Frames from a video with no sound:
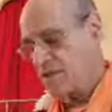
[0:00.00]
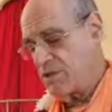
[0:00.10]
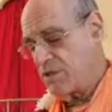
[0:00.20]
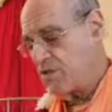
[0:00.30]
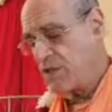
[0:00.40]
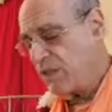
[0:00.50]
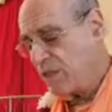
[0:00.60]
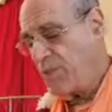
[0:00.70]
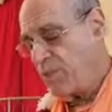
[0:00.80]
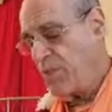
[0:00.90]
So it's
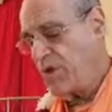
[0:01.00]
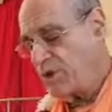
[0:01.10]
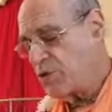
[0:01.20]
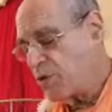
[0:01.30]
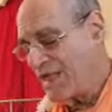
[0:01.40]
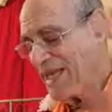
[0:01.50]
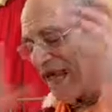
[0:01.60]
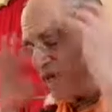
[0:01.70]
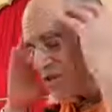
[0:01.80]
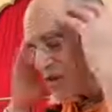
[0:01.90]
really important to
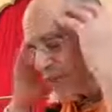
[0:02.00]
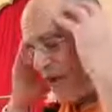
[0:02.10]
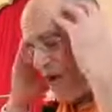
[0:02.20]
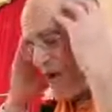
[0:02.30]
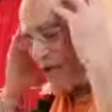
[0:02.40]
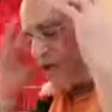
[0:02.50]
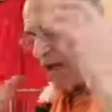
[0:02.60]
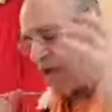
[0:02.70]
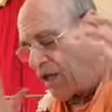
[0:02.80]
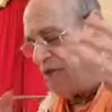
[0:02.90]
engage the mind. You know,
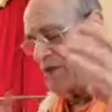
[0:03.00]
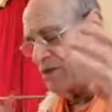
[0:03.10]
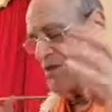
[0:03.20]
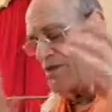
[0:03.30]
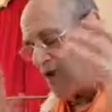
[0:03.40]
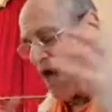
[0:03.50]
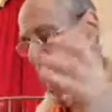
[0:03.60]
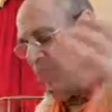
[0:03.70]
like we hear, Savai